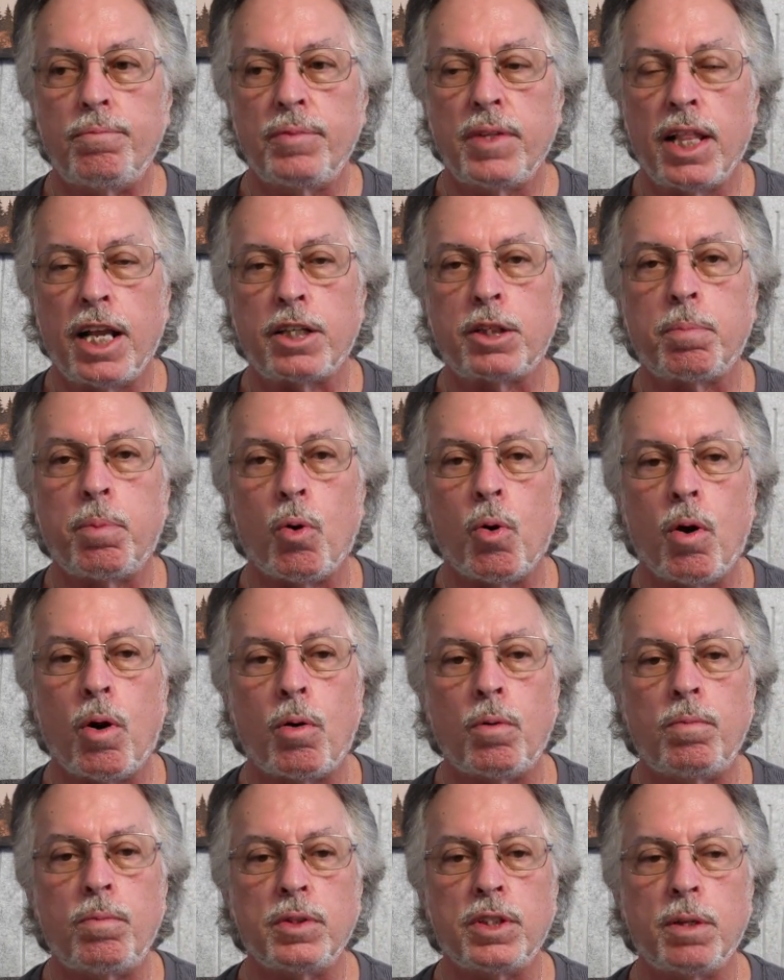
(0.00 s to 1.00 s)
Les
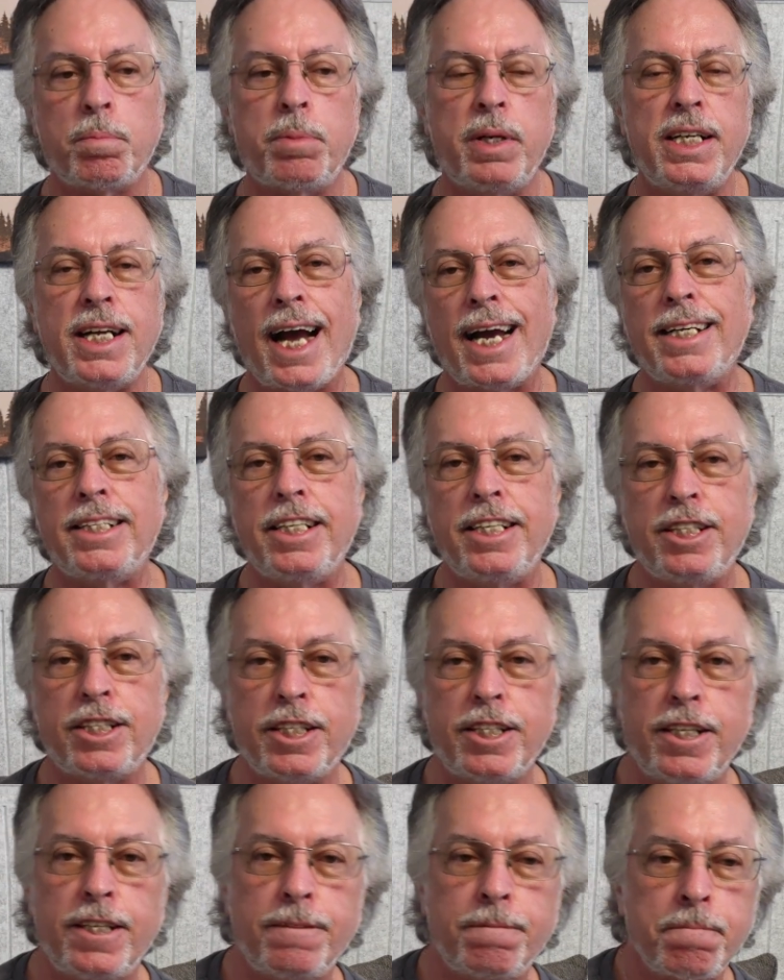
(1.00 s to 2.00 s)
Paul with the P90s
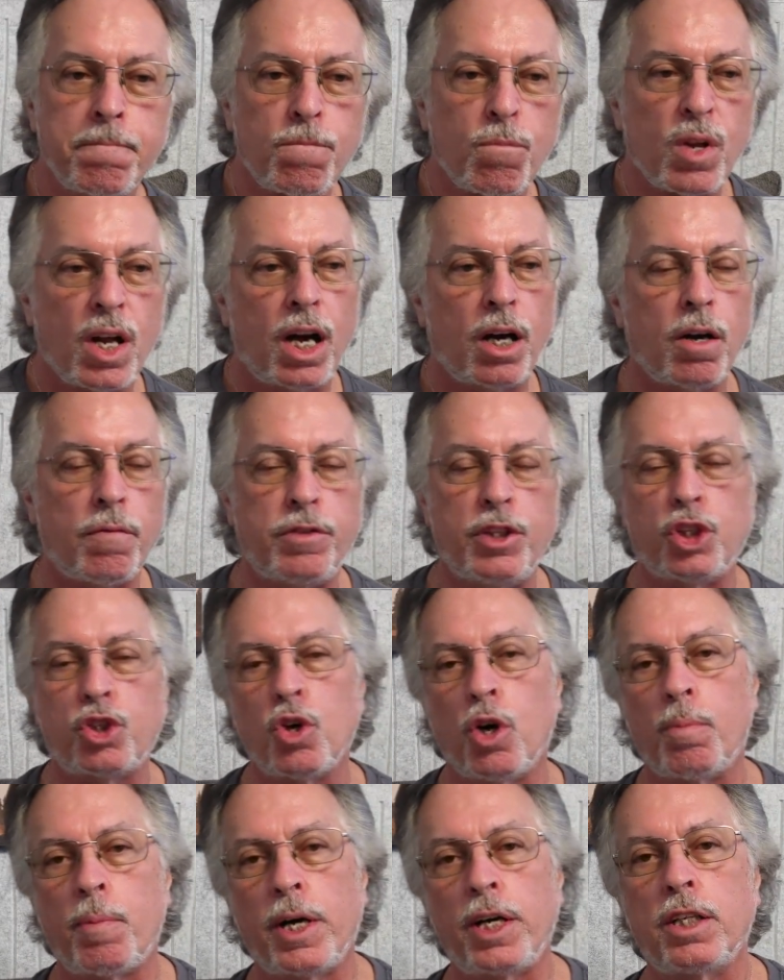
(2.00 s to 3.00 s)
in it. I don't know if you
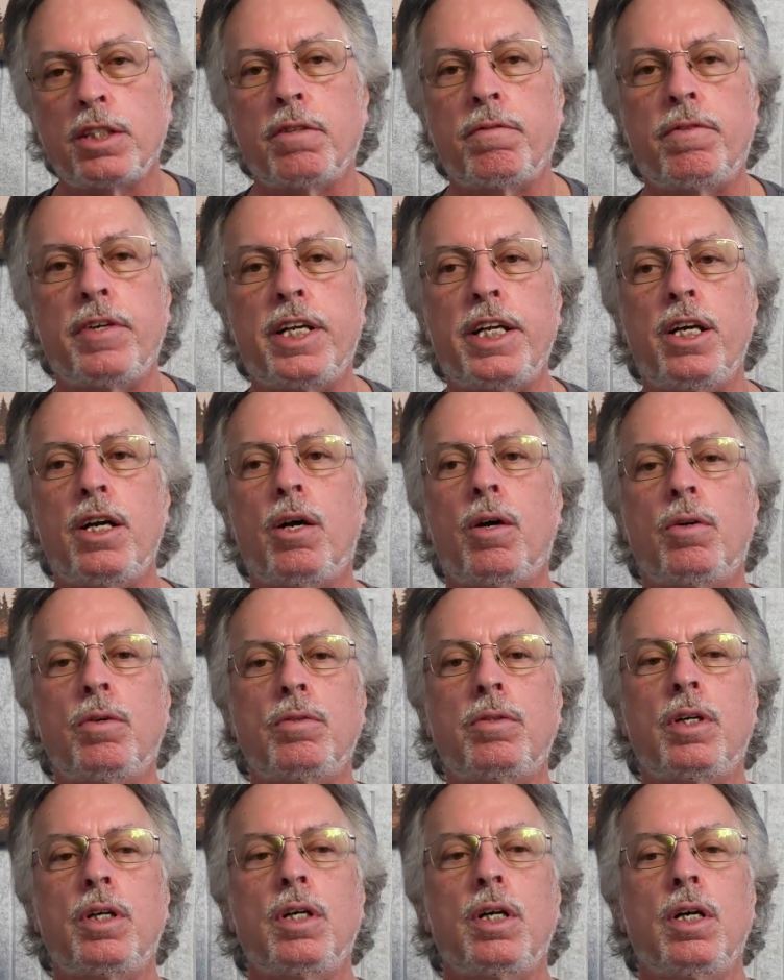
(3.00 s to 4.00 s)
saw my other videos
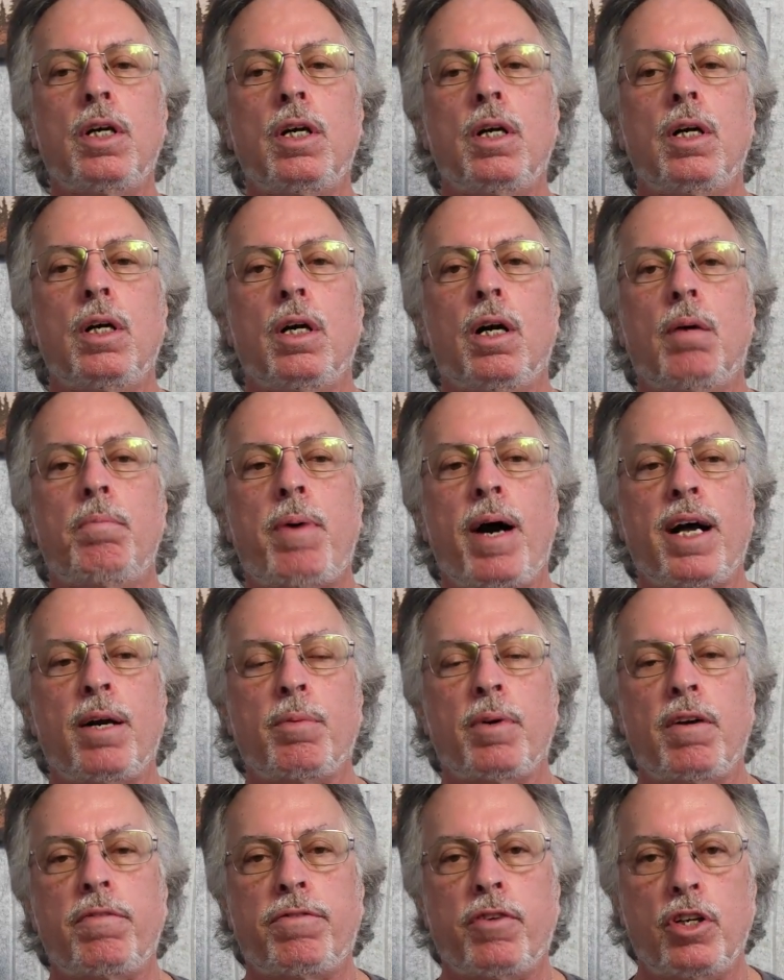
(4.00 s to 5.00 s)
about it
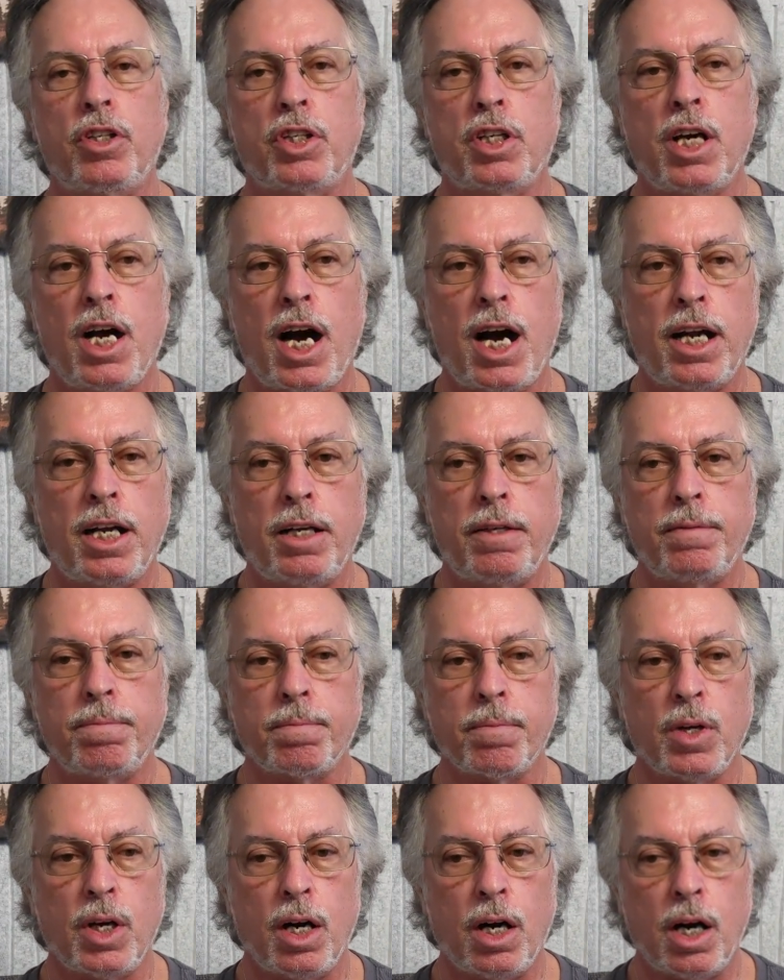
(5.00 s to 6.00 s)
when I first got it,
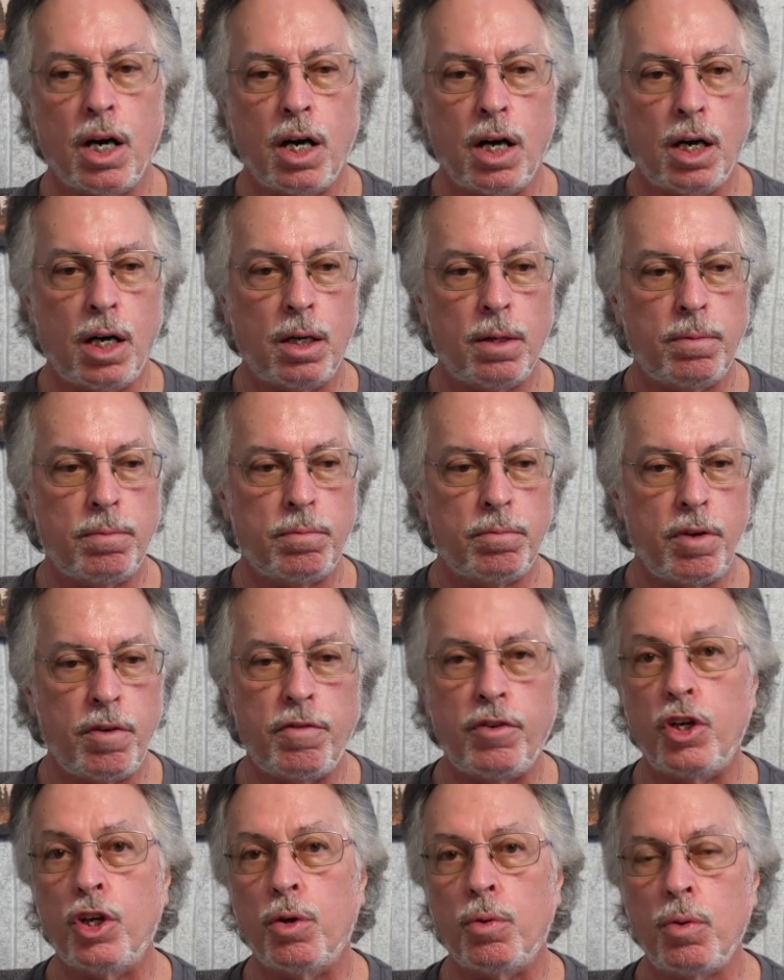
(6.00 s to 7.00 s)

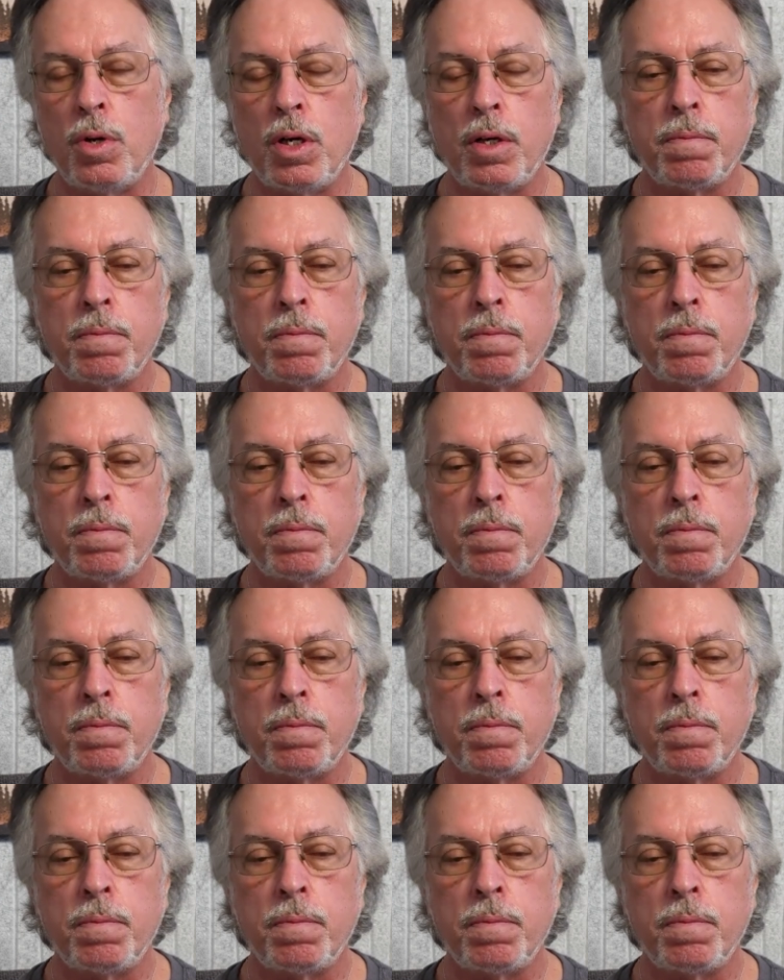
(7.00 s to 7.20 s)
review.